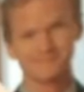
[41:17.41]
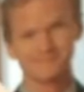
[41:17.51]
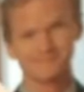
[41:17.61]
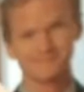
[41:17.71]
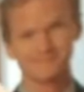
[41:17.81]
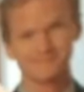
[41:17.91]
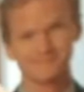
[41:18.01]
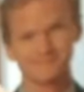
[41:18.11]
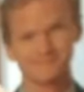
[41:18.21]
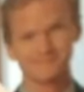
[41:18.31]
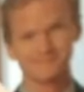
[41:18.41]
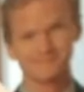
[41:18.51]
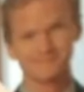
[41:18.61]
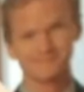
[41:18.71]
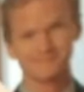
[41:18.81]

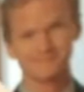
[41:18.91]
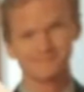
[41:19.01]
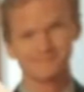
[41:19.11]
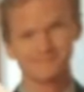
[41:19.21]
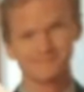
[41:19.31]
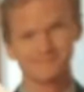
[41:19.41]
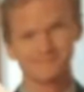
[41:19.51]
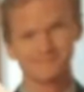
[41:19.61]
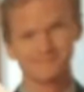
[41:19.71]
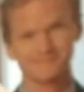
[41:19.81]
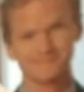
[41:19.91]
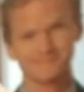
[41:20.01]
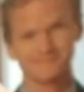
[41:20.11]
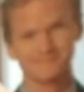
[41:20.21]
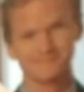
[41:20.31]

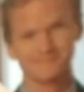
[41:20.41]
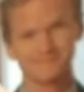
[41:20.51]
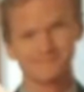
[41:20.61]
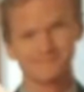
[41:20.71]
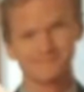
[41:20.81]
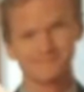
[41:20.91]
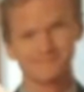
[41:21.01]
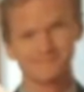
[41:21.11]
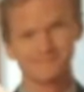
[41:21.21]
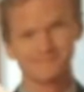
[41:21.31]
No words are spoken by the person on screen.